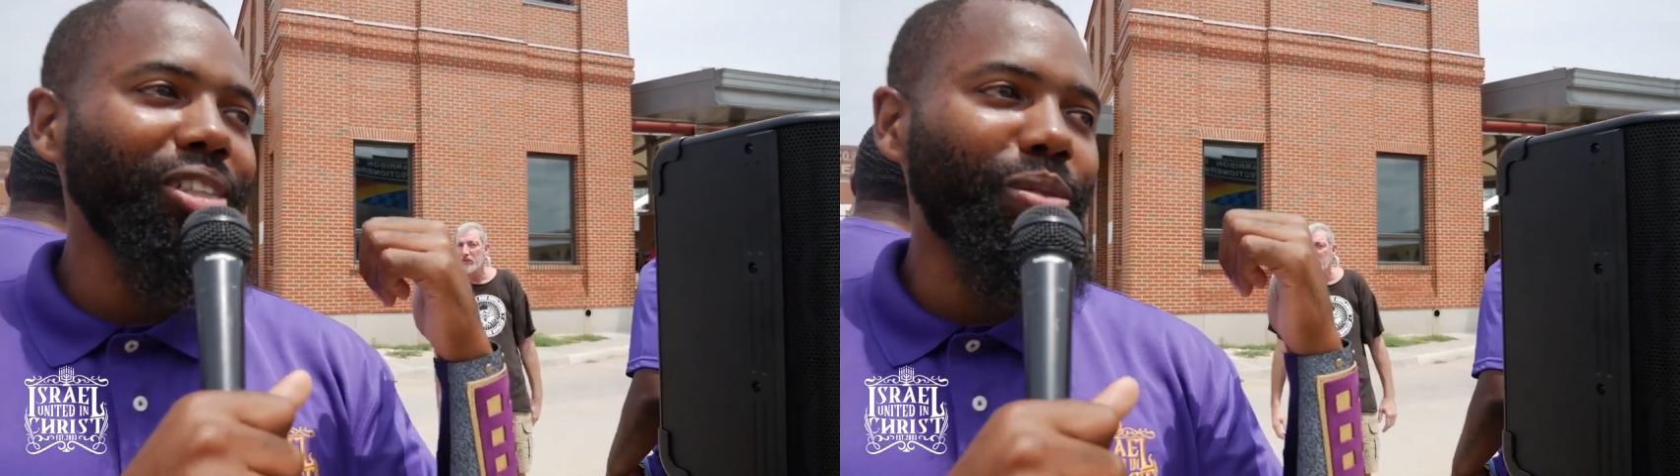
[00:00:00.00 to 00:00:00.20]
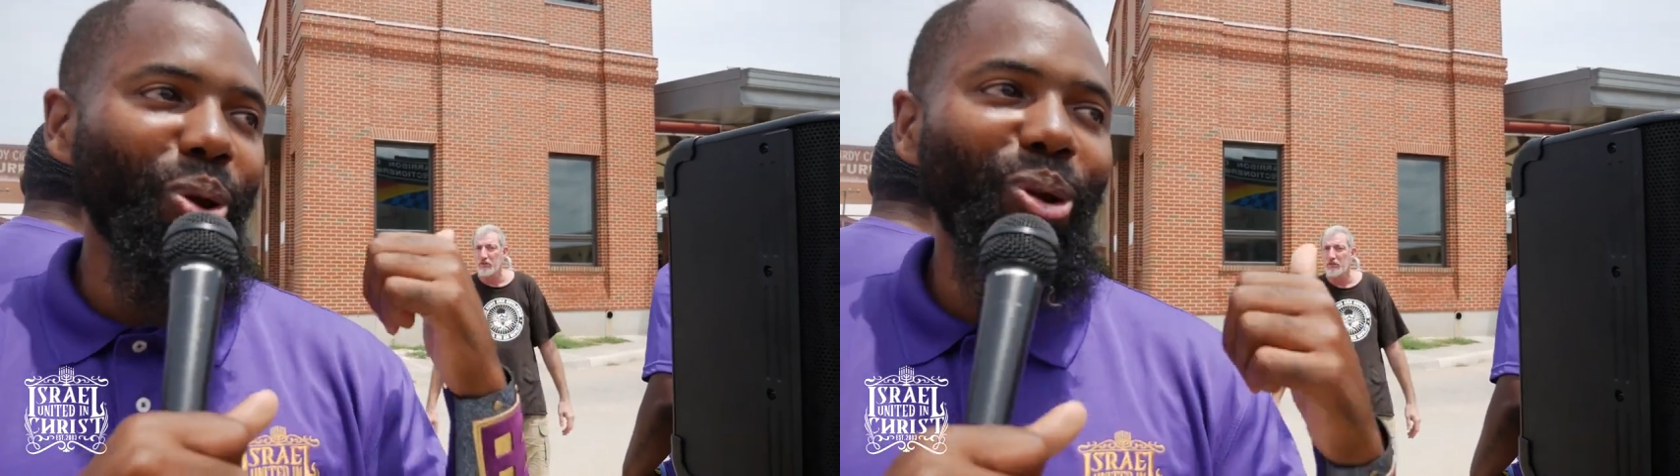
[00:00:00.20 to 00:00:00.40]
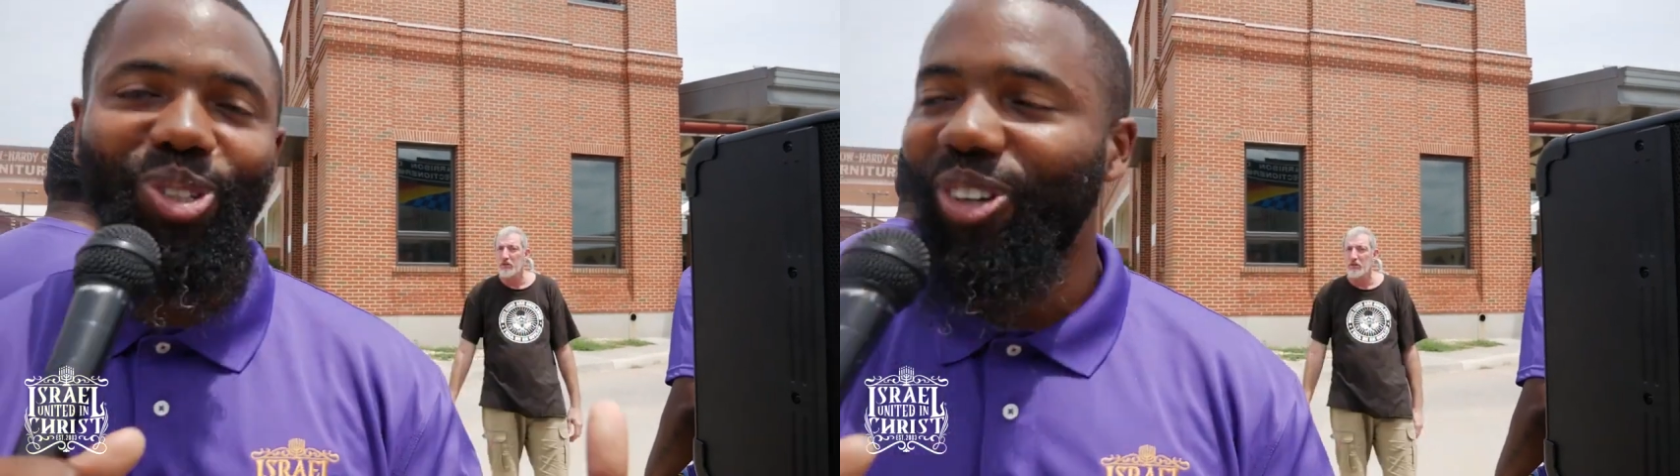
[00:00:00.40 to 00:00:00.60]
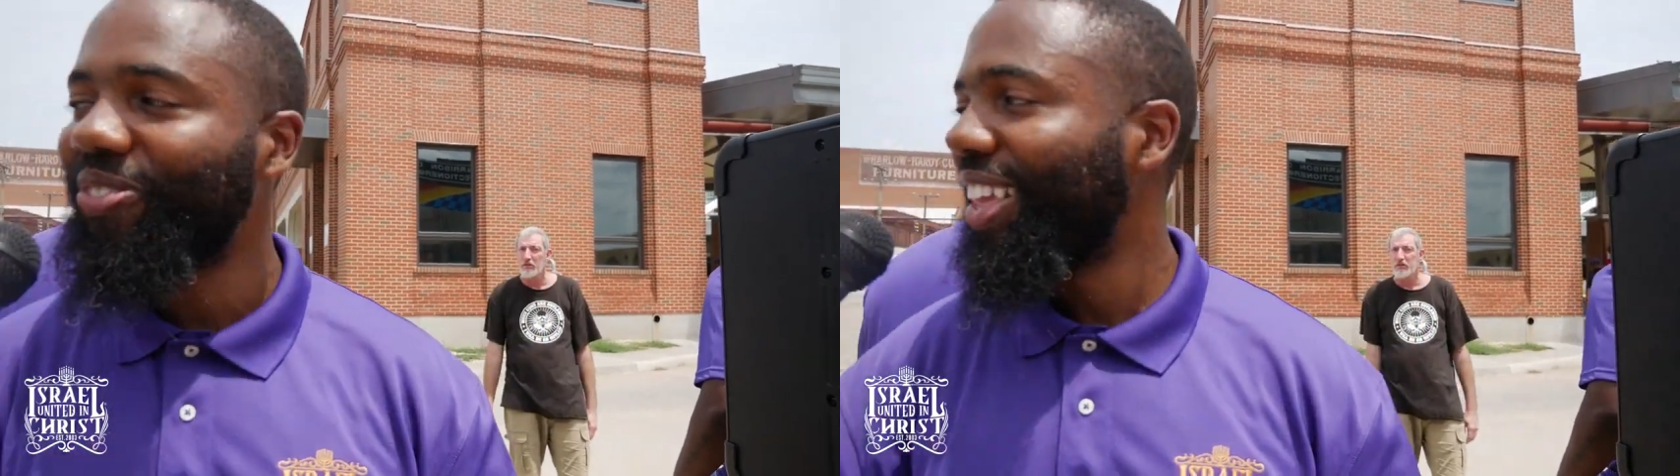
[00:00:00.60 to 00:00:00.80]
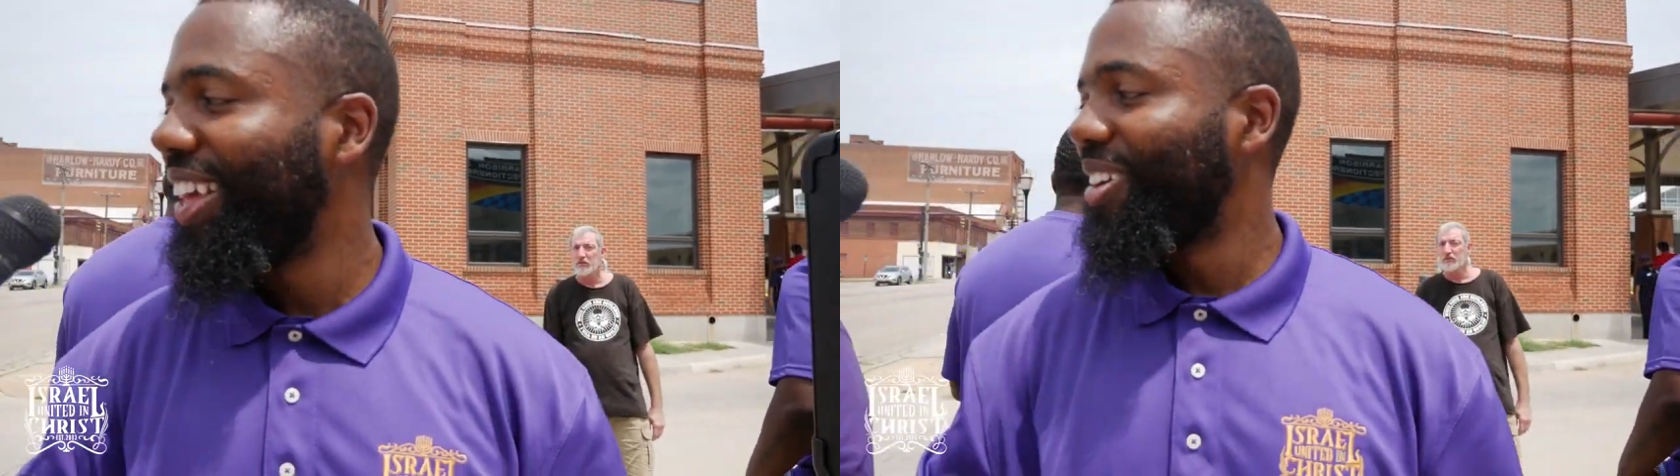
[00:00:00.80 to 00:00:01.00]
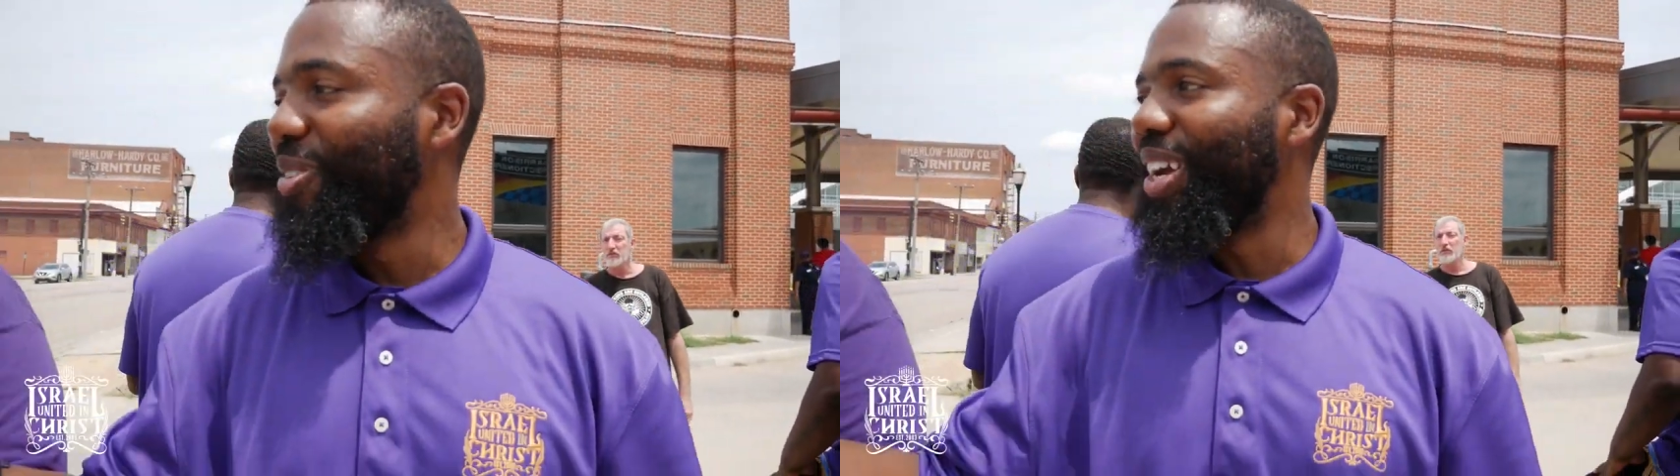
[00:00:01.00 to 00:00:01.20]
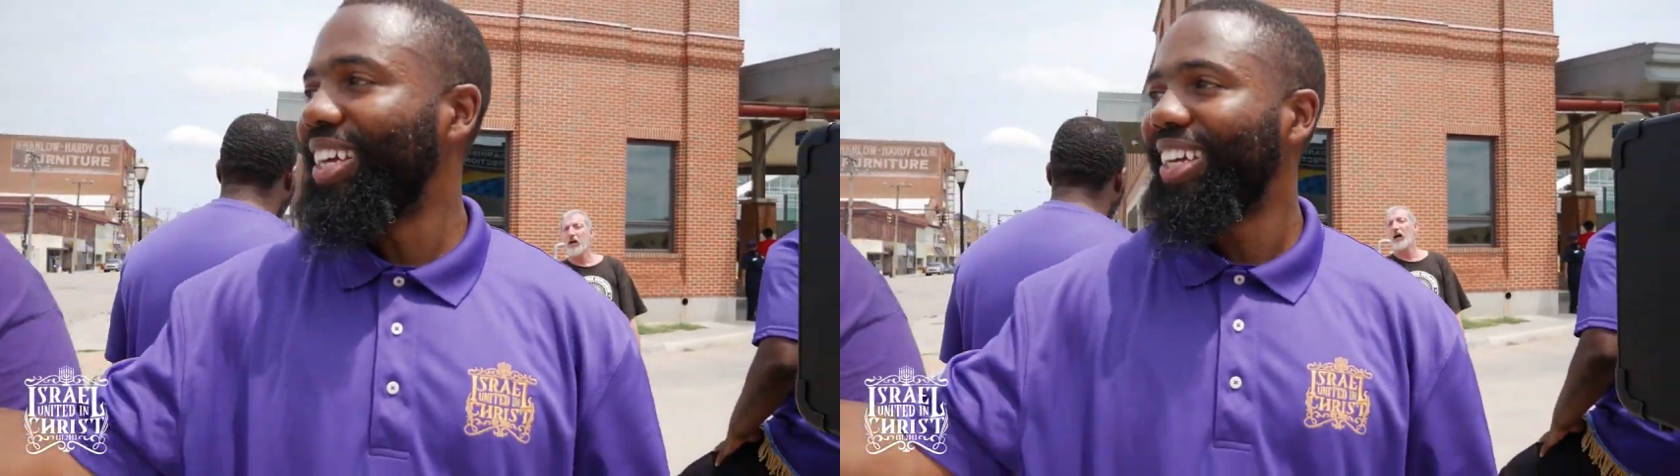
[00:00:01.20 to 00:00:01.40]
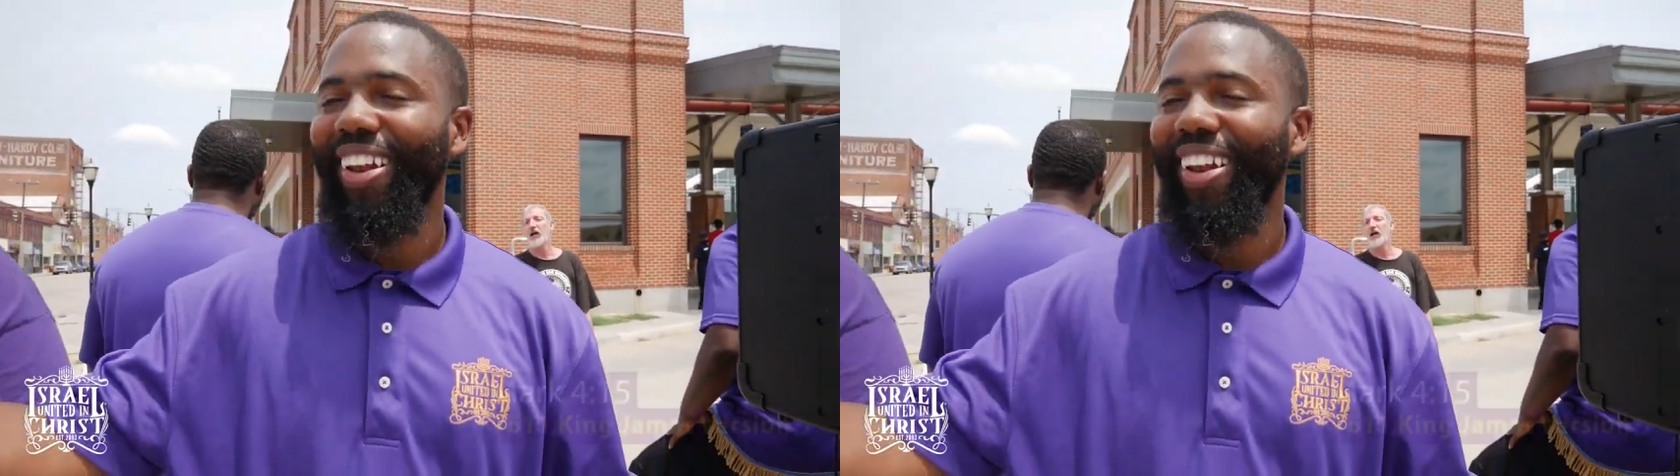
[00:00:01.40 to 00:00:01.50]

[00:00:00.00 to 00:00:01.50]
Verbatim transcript: It's spiritual. Read.